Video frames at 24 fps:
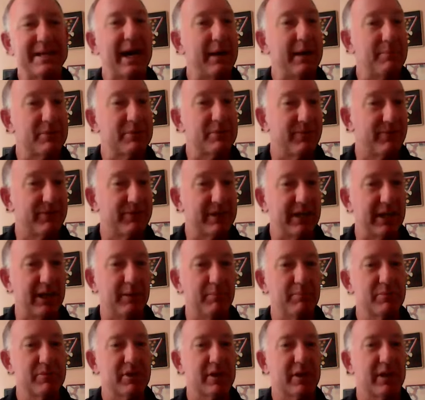types of
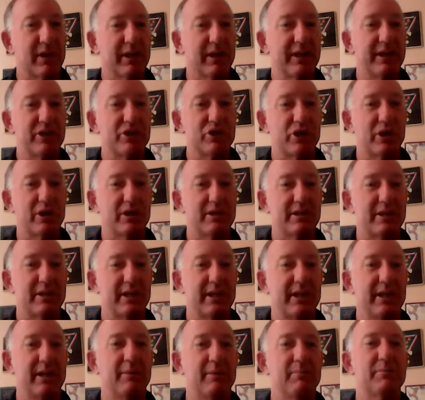teams, collegiate
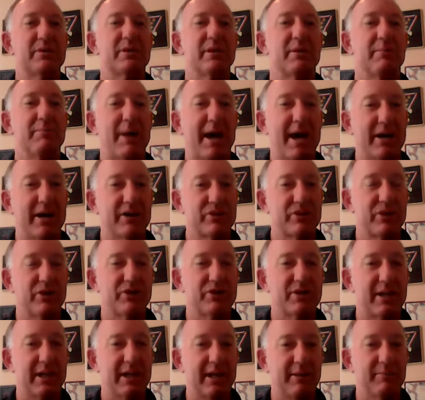teams and
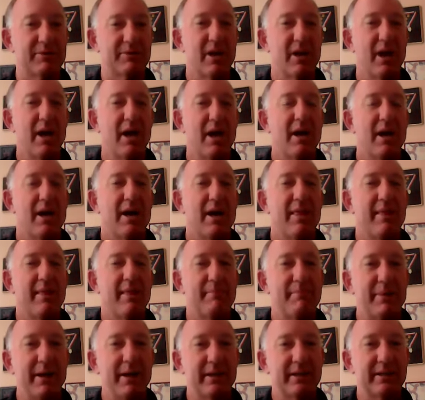master's teams. And the
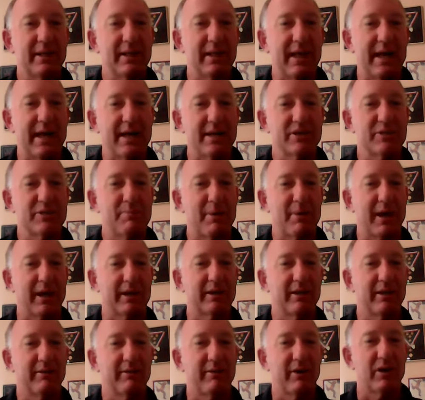mental
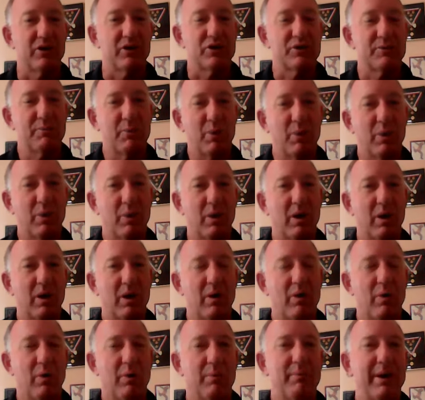aspect of our
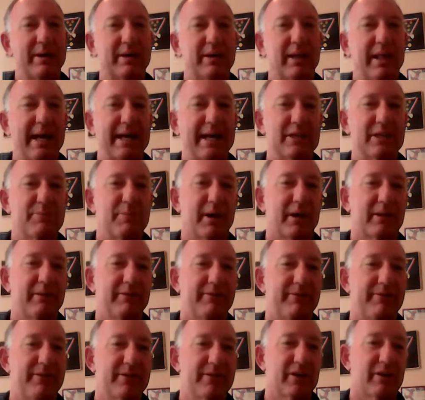sport, or mental aspect
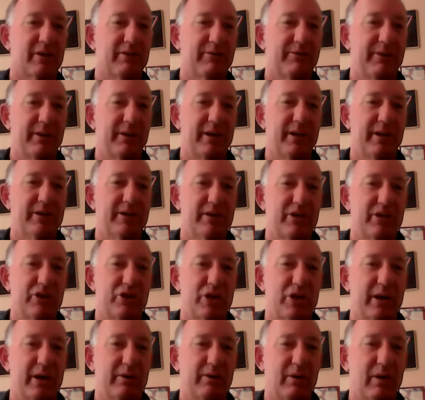of physical fitness in
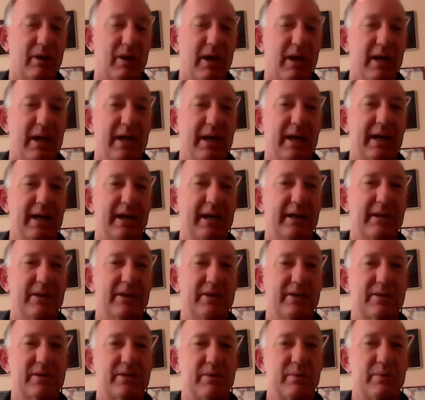general,
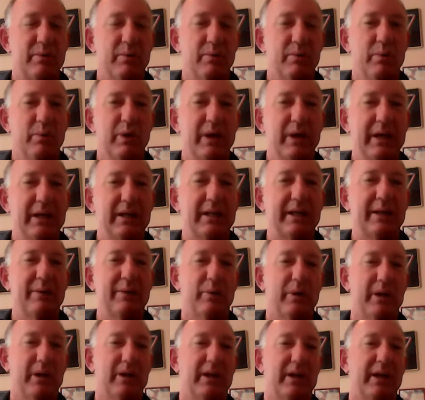is really,
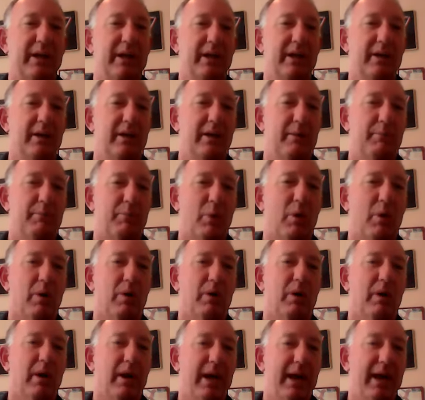really
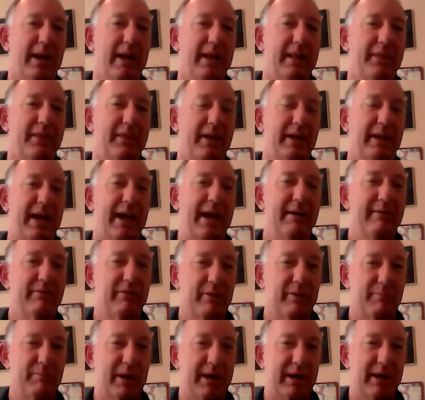important. And I think
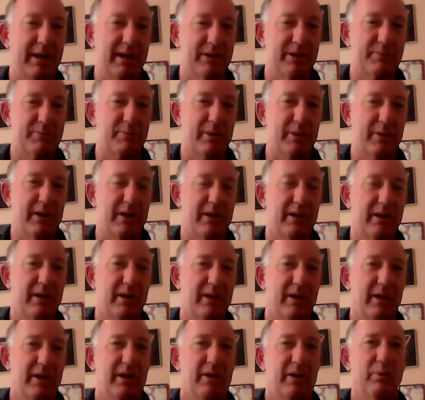everybody has been
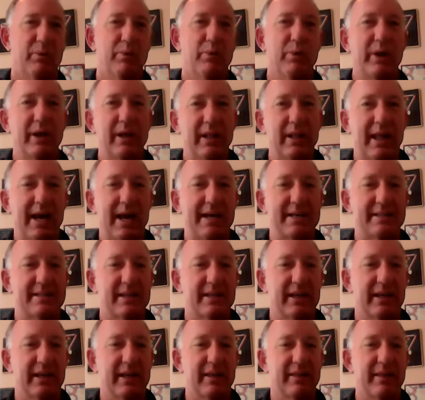
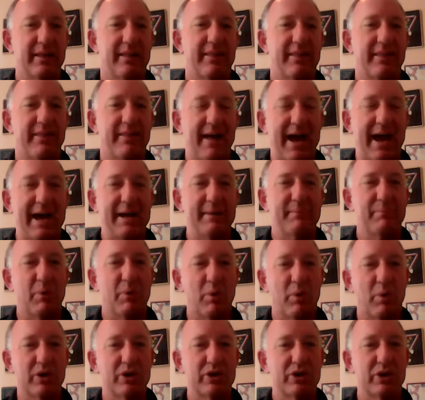realizing that that
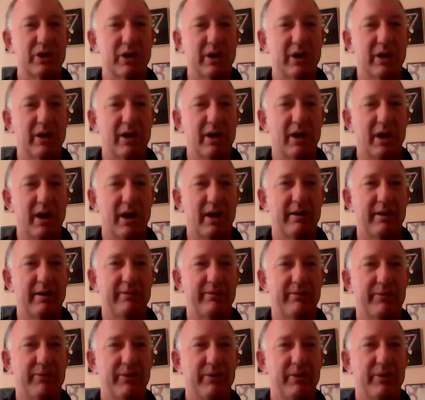portion
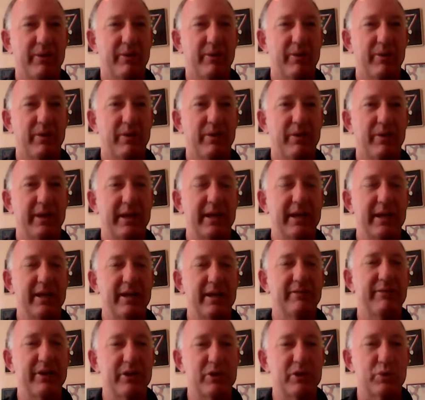of the
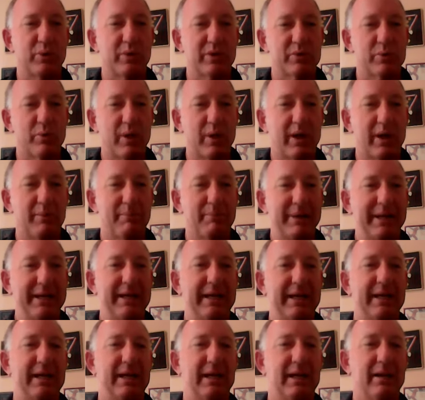individual's
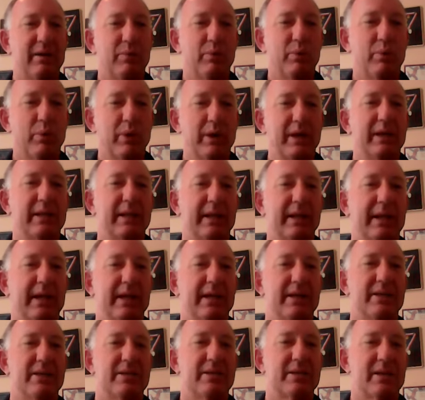well-being really
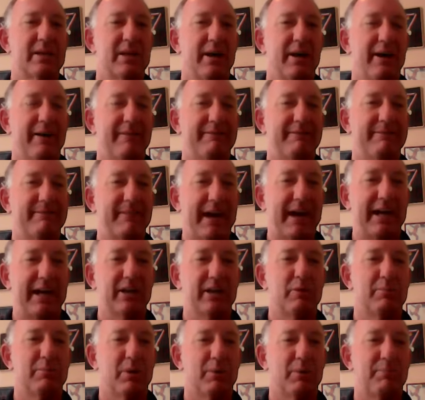is a
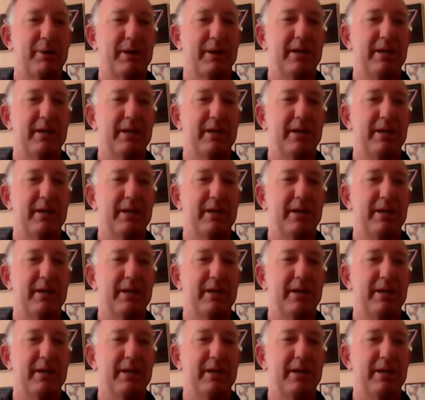valuable